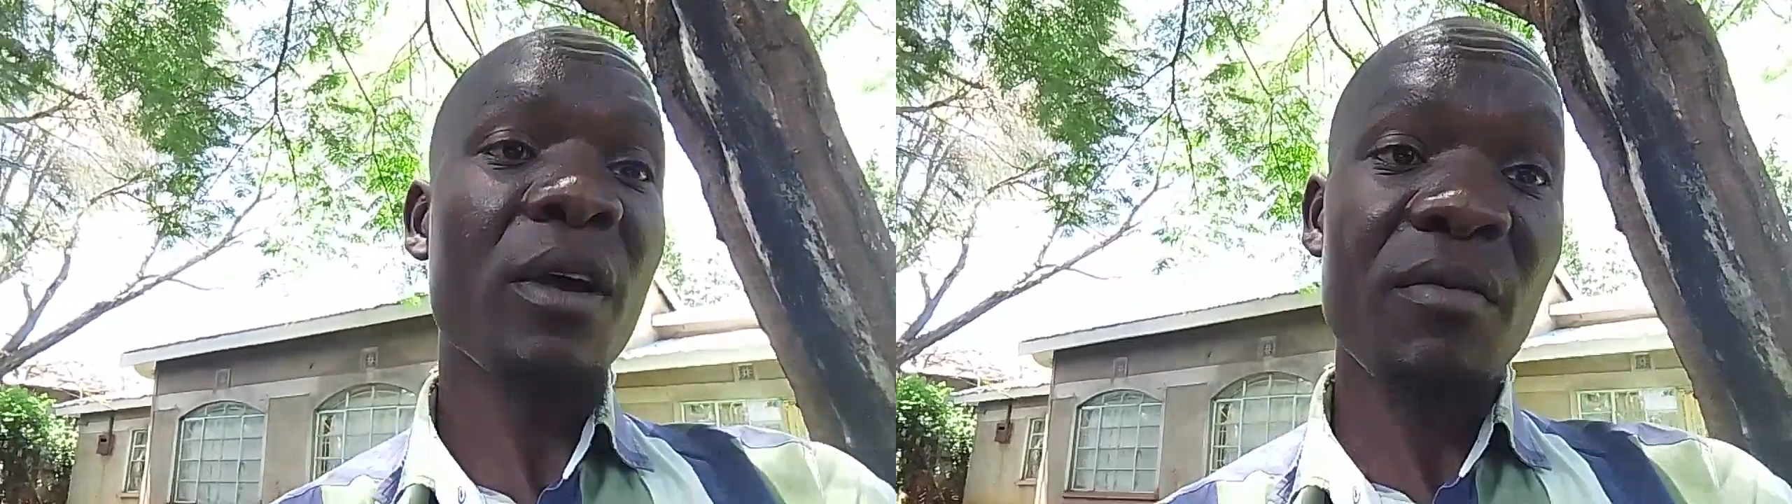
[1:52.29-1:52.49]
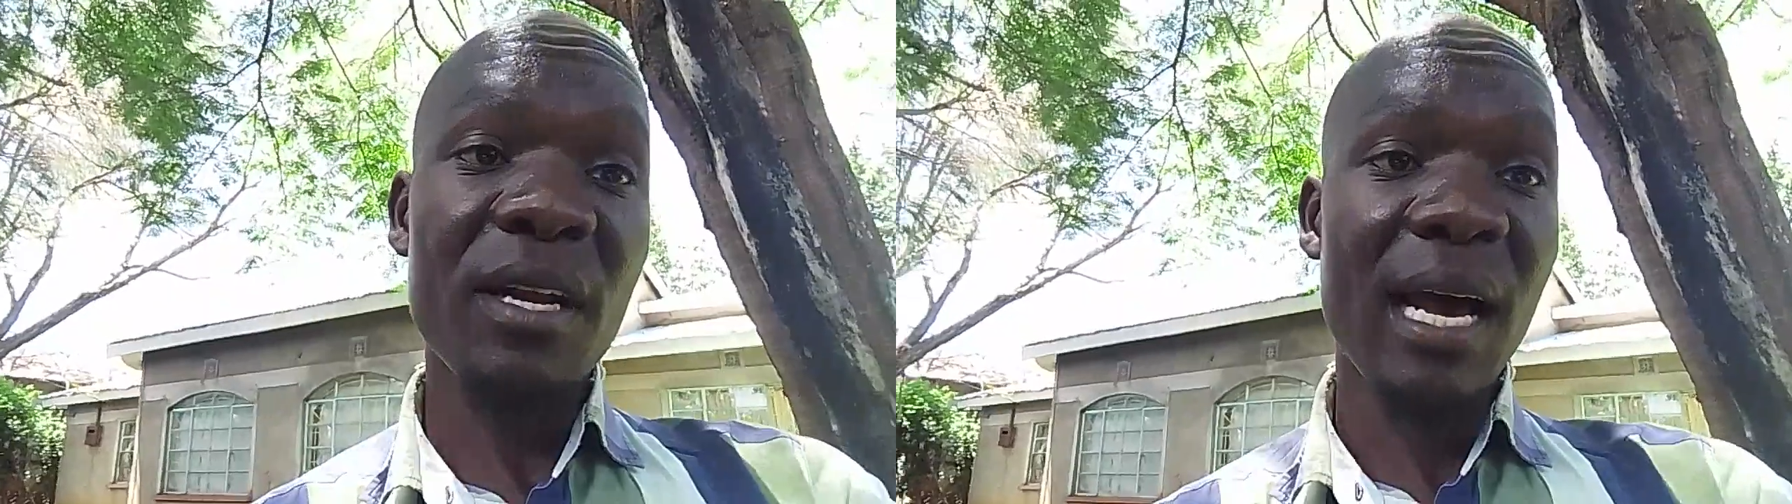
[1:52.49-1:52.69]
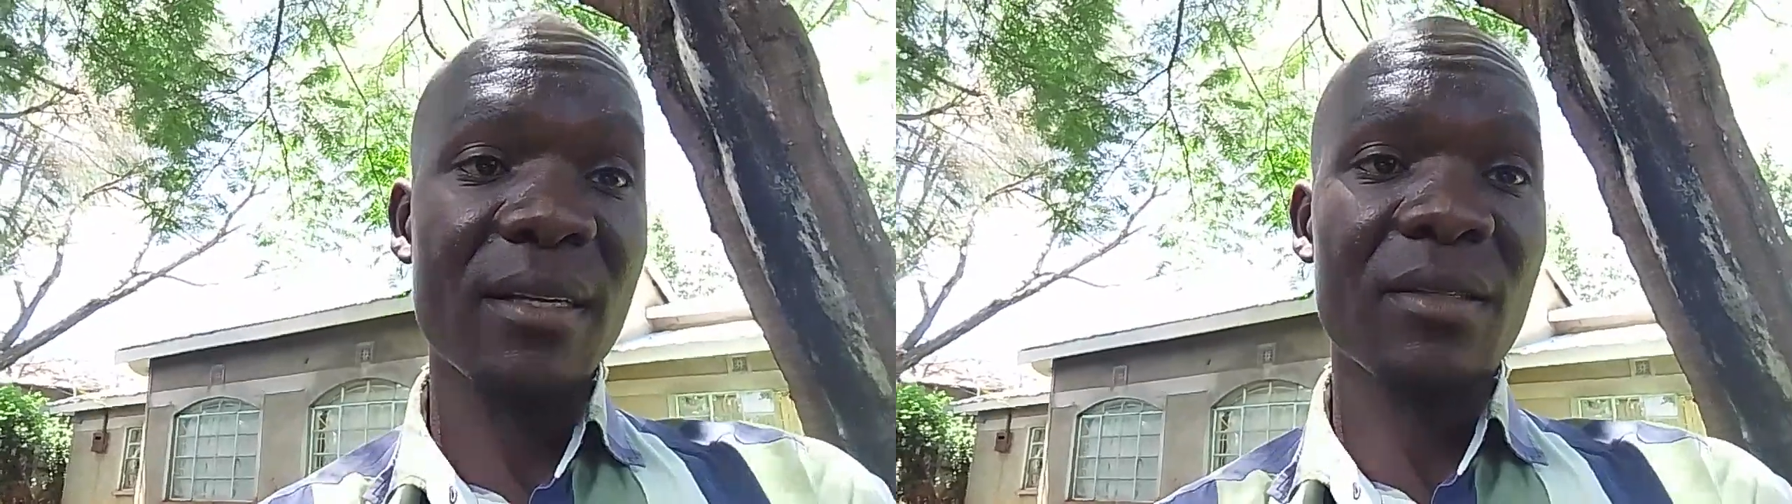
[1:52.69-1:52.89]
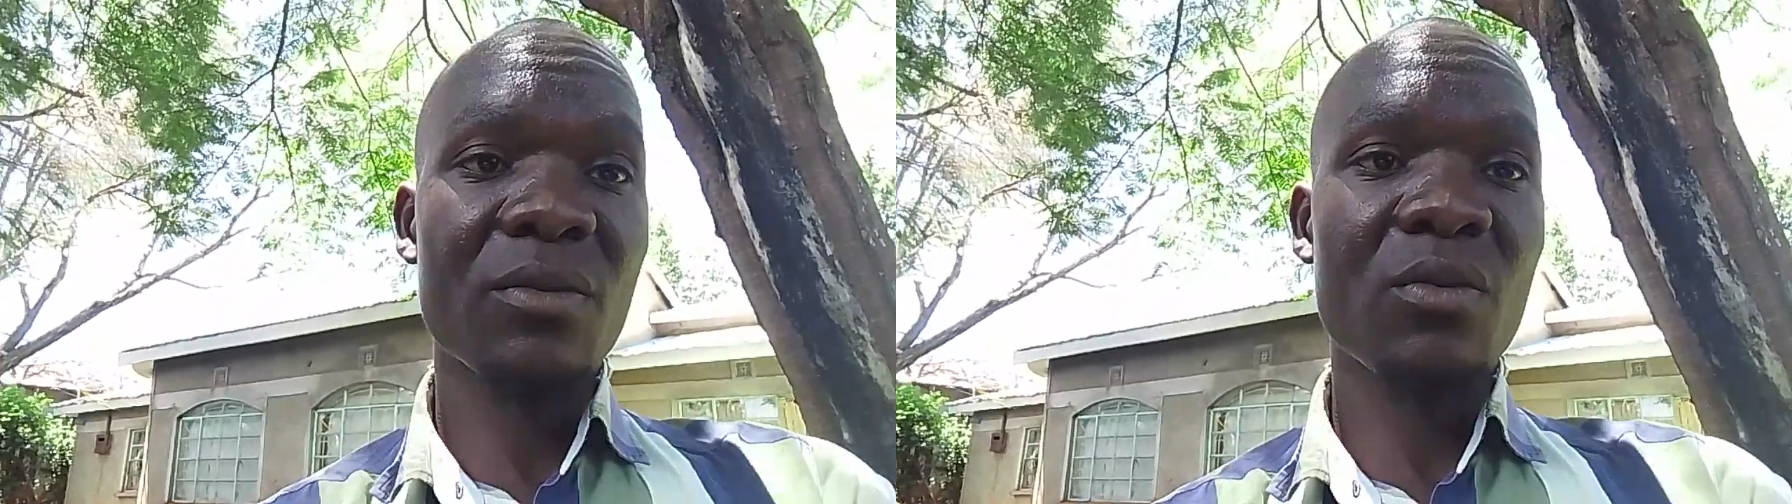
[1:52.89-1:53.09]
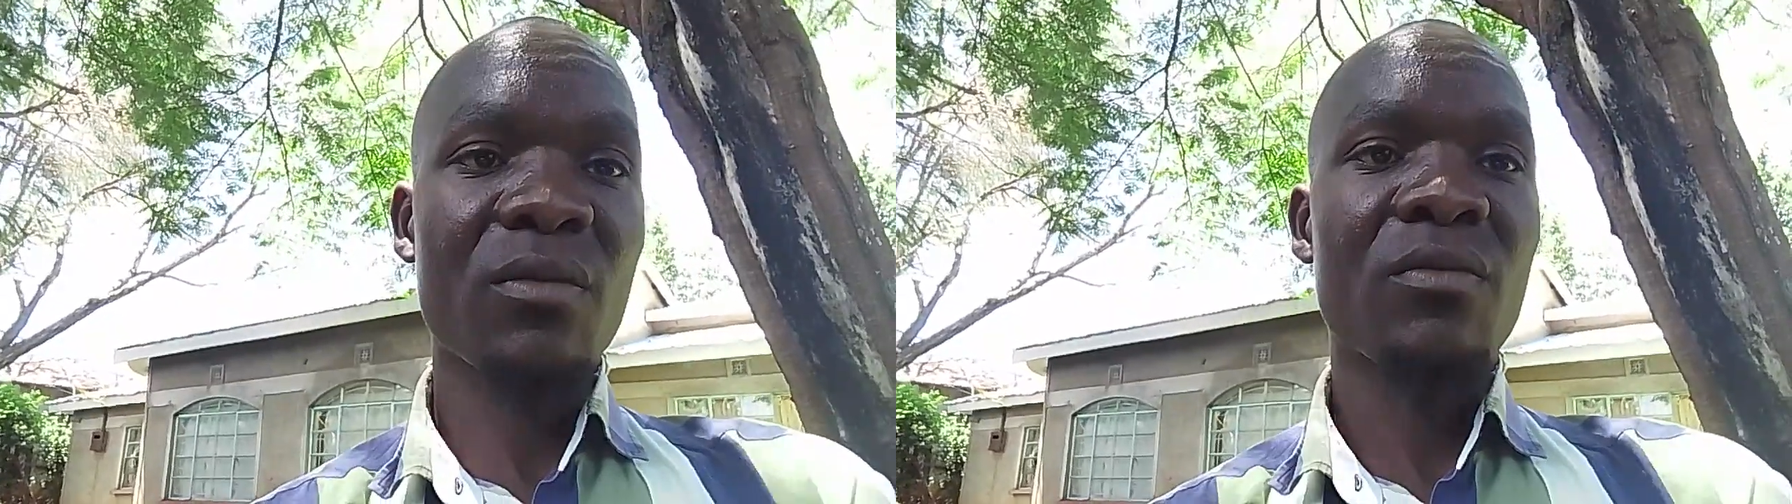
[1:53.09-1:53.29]
even
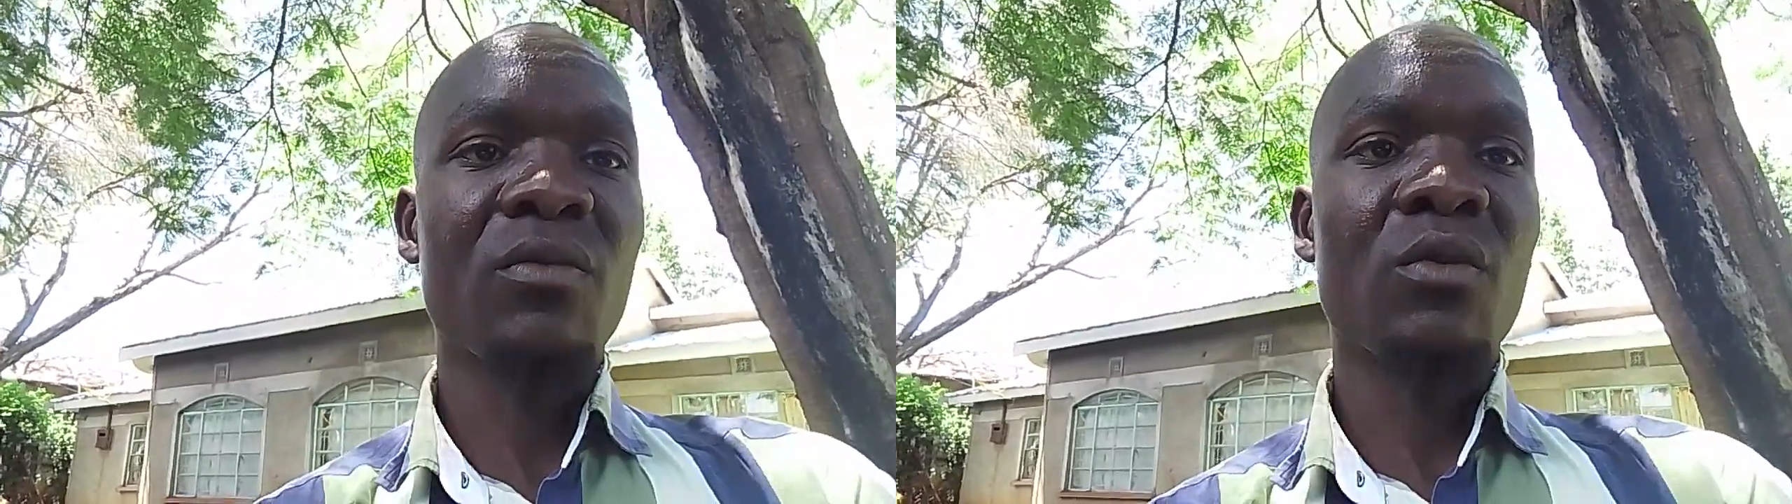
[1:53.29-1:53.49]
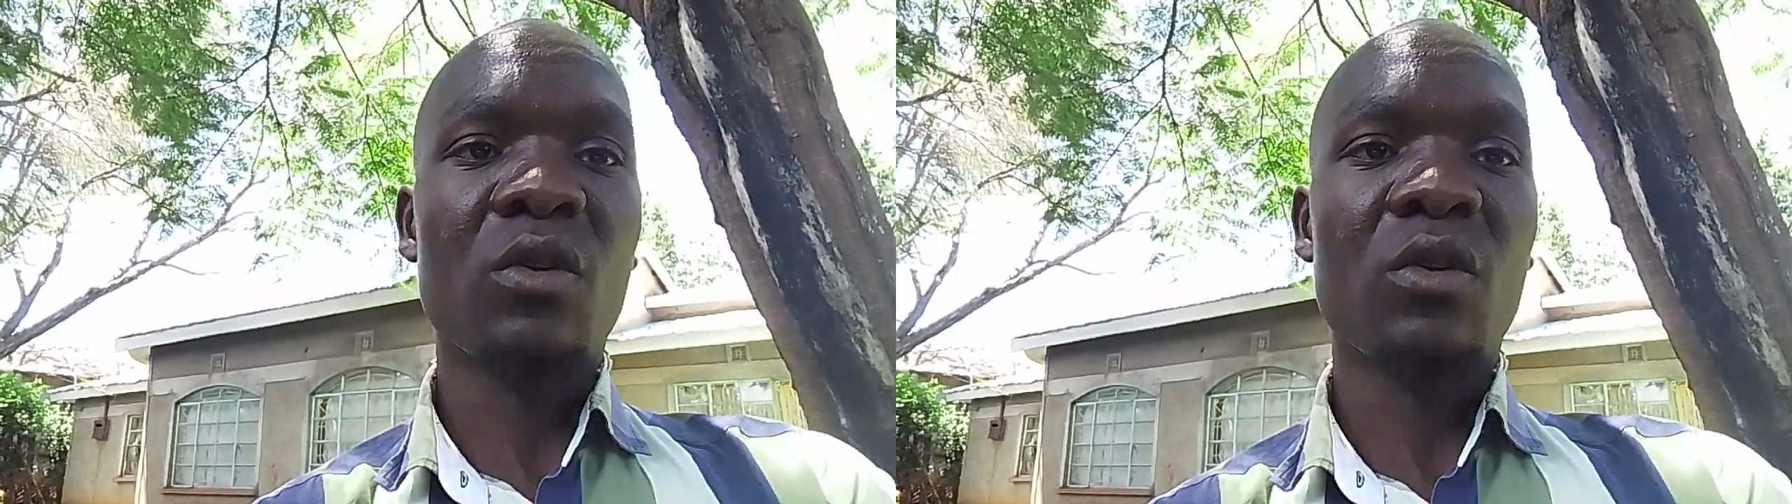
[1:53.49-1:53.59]
us who have